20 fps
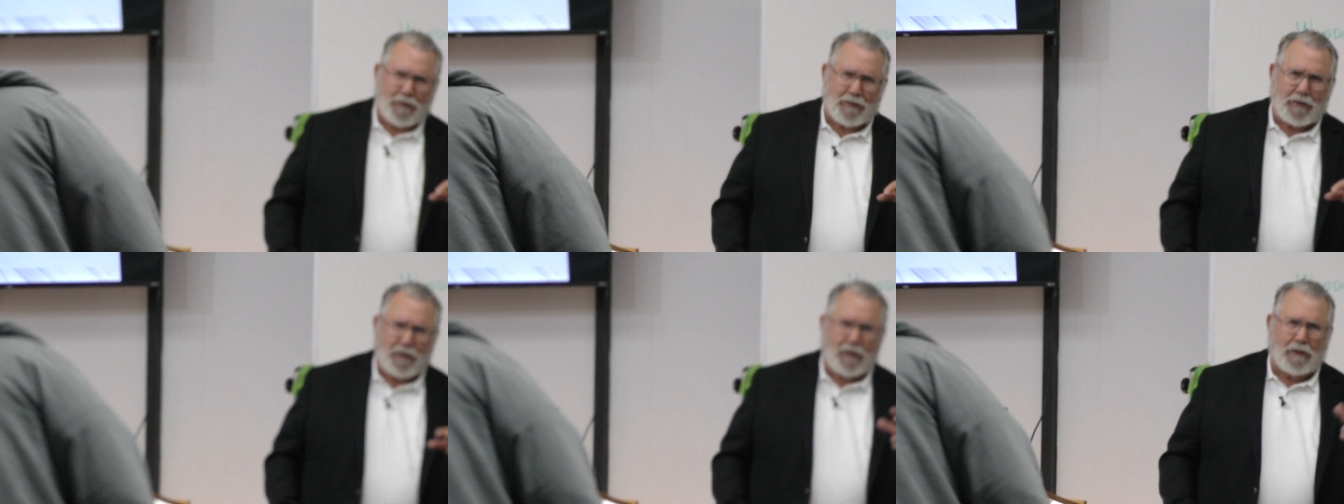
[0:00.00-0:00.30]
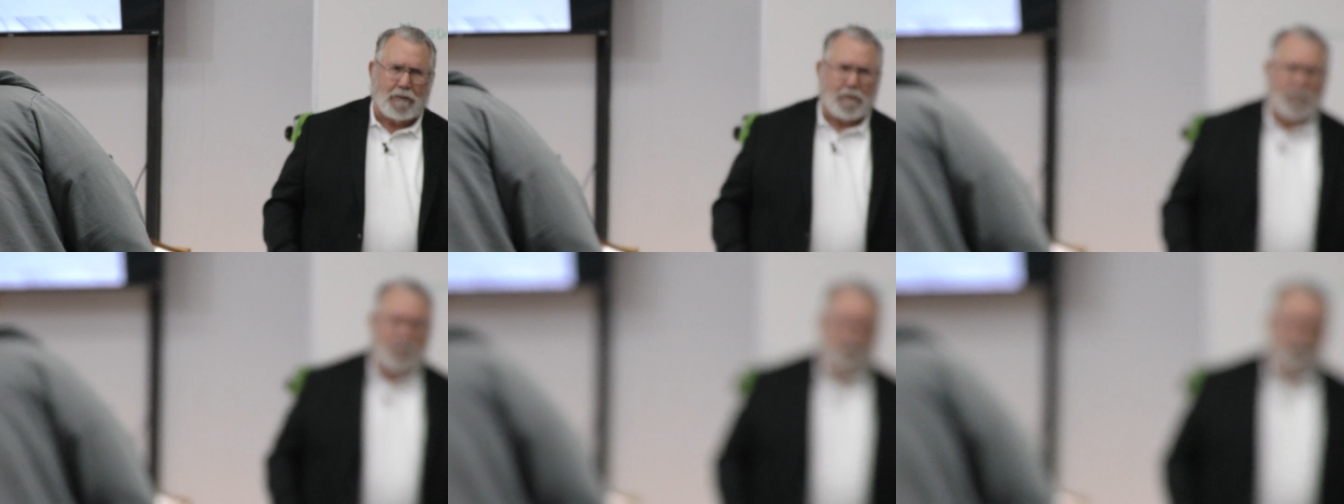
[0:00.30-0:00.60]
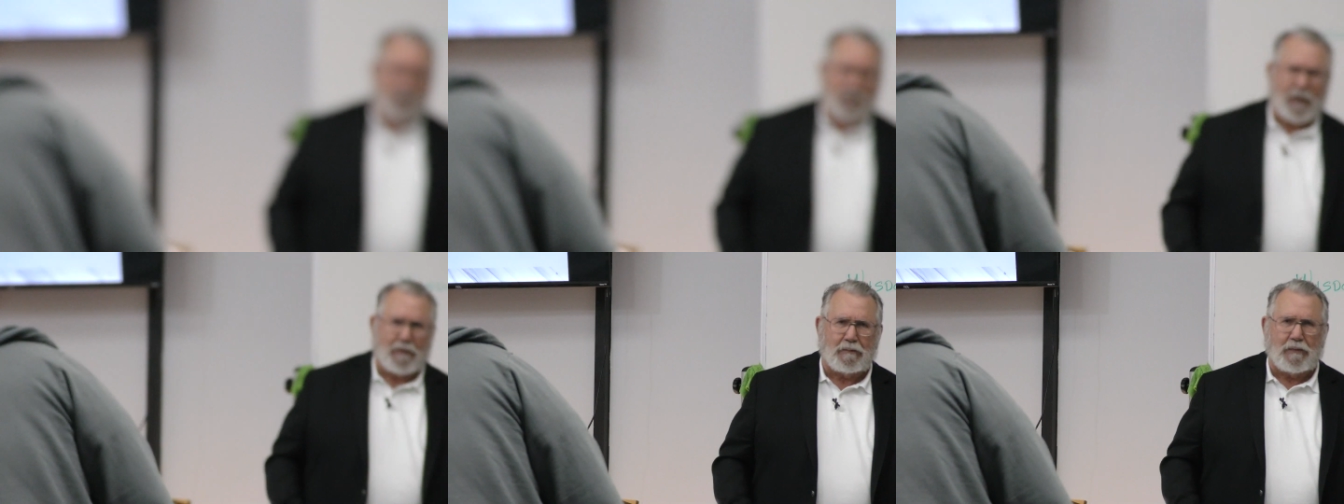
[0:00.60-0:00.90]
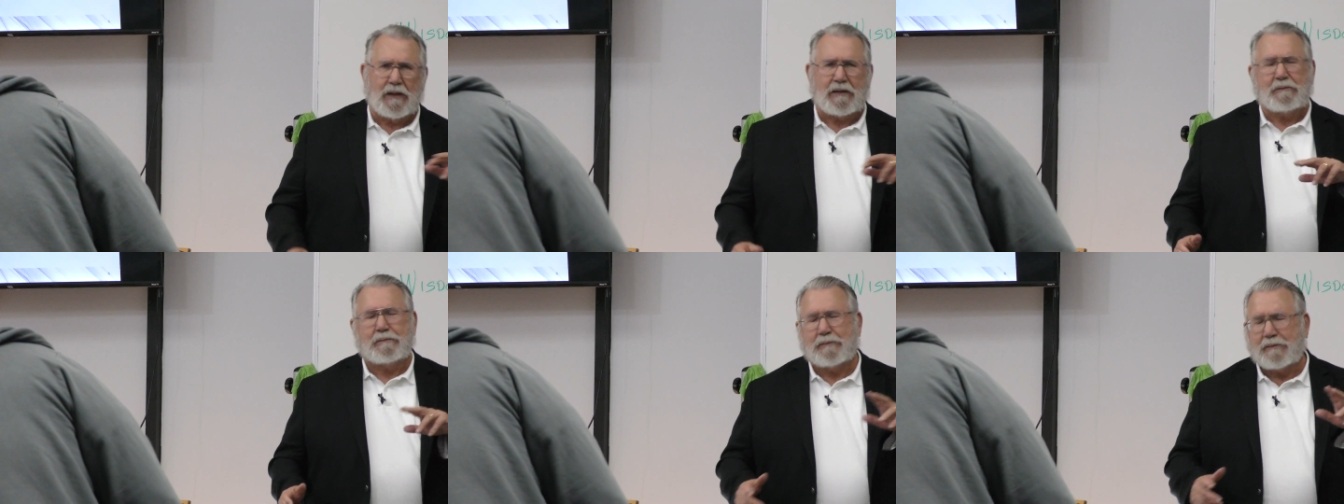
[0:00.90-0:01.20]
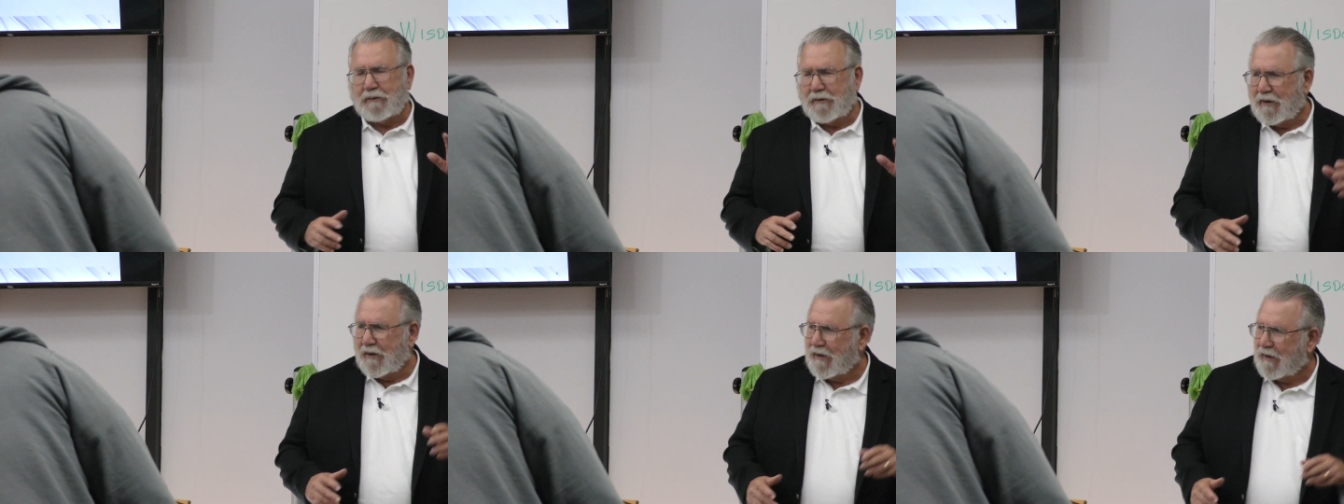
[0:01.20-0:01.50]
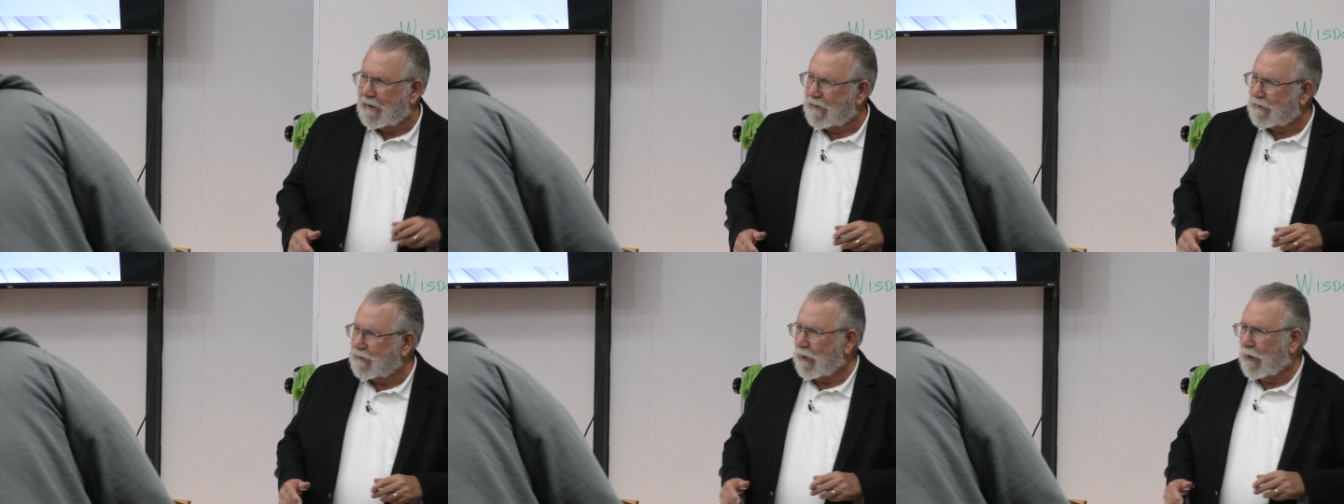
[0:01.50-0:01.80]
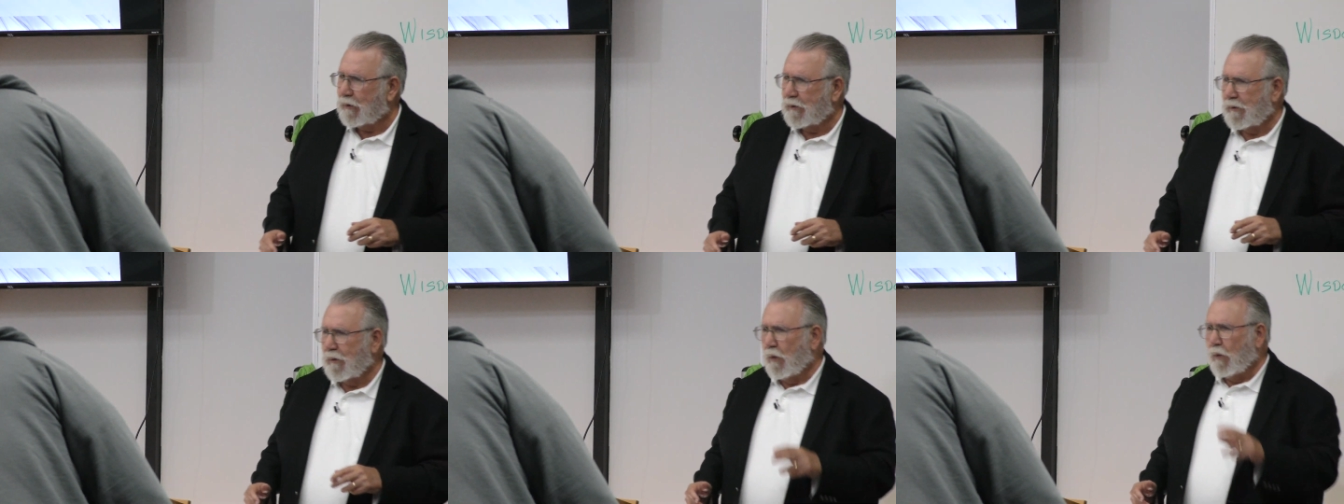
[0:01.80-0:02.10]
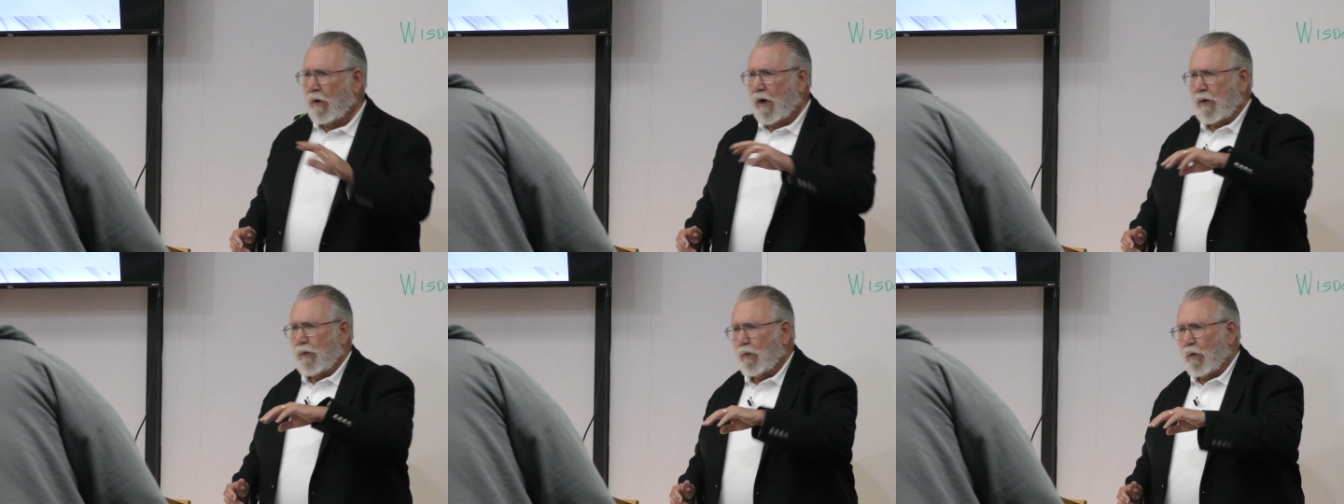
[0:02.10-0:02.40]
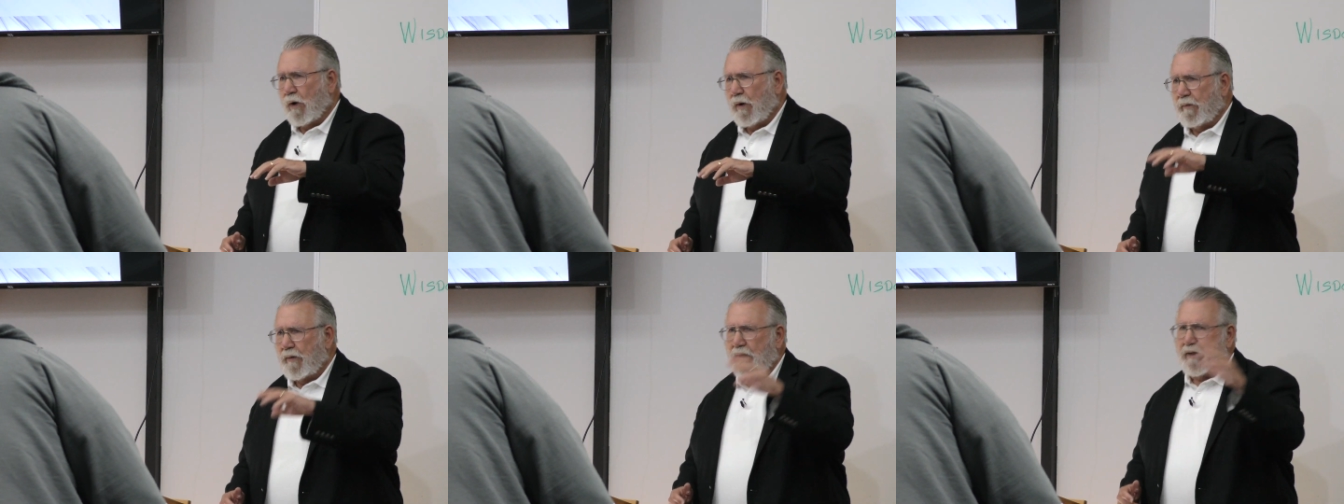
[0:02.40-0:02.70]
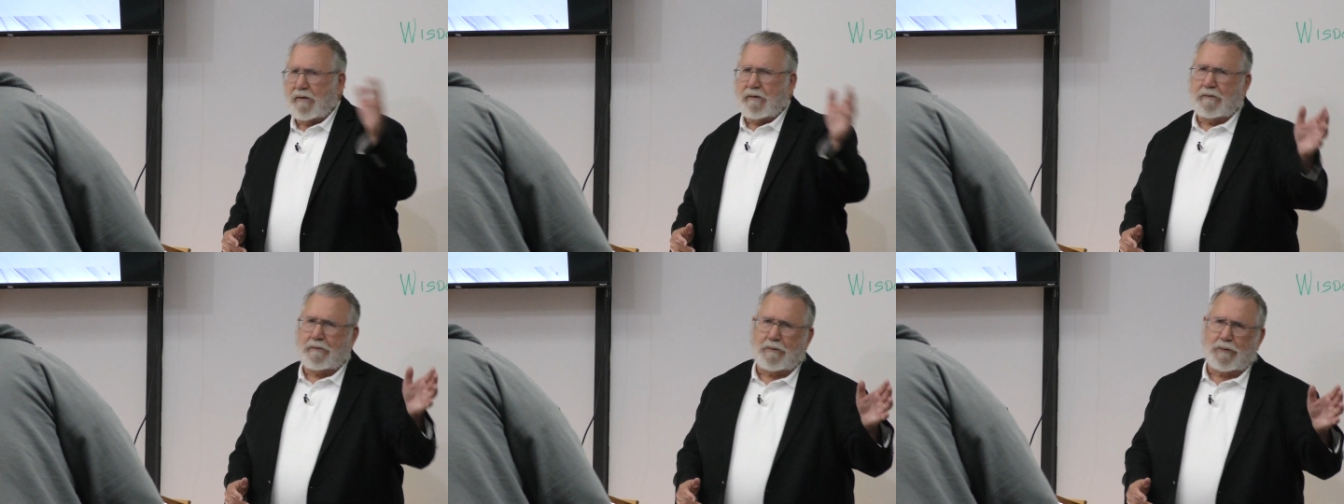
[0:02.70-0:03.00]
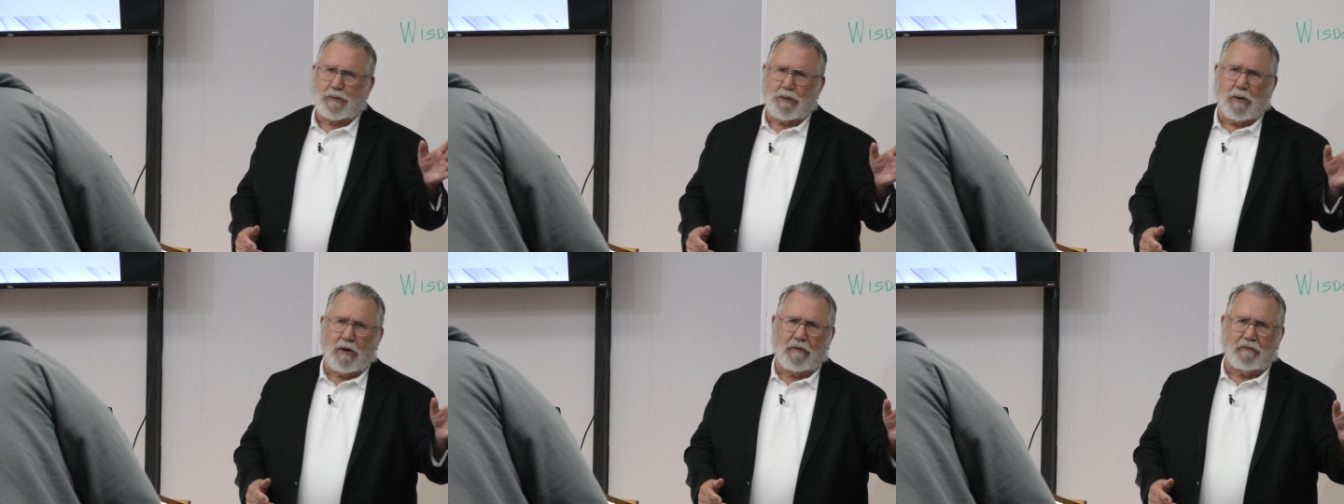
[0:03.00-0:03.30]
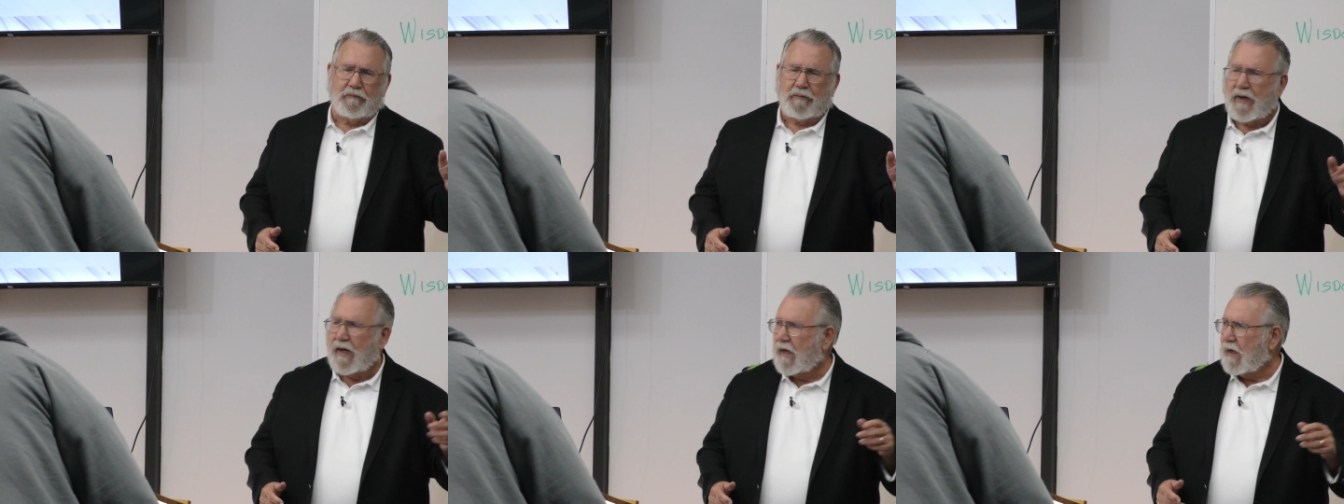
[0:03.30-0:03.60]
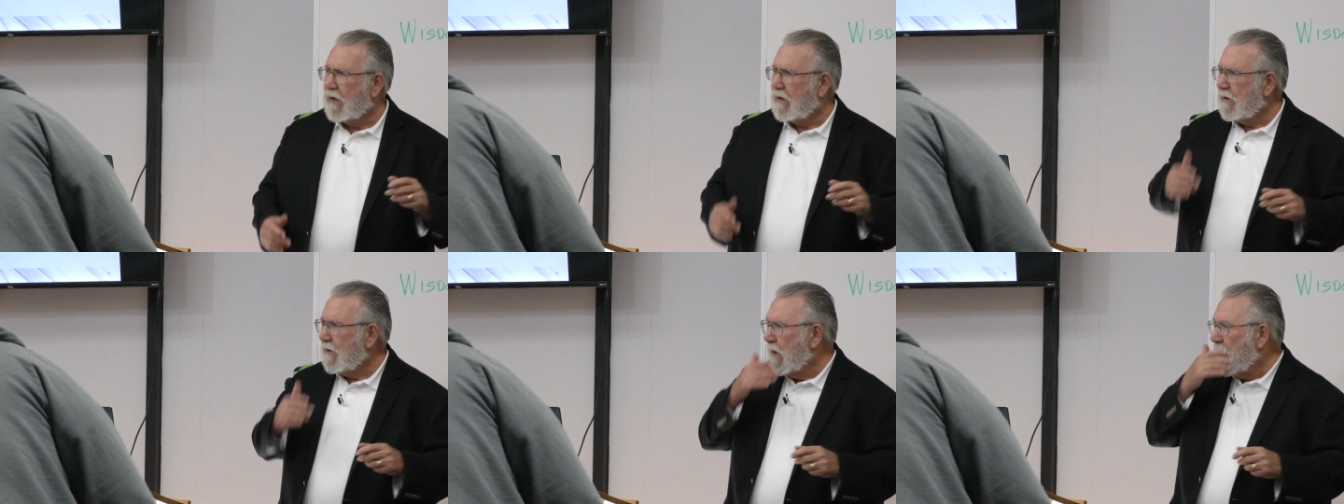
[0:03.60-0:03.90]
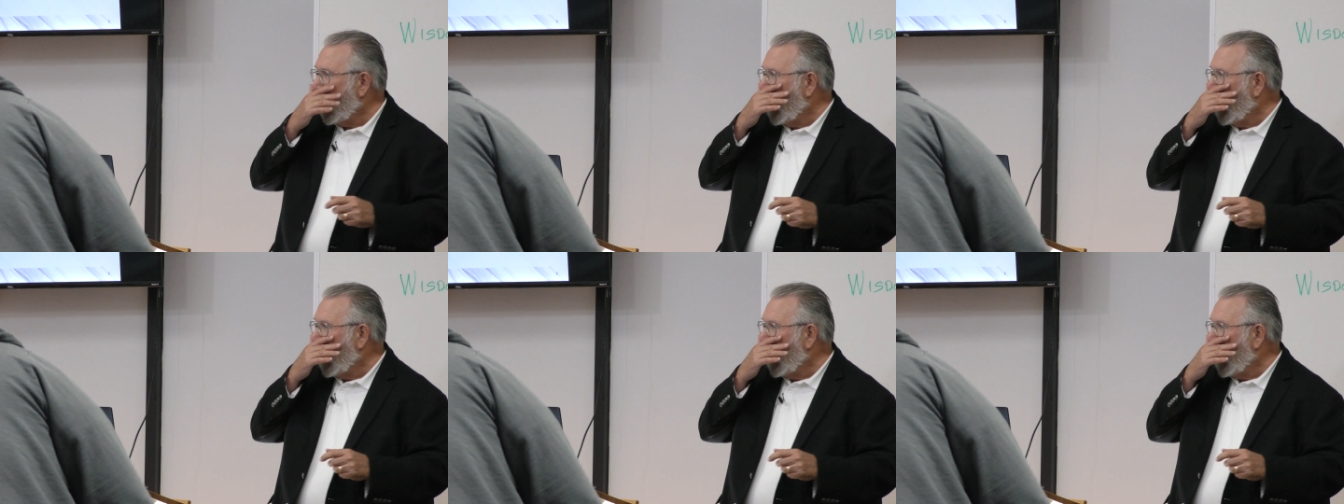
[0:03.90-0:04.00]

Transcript: you know, so one woman, 12 men.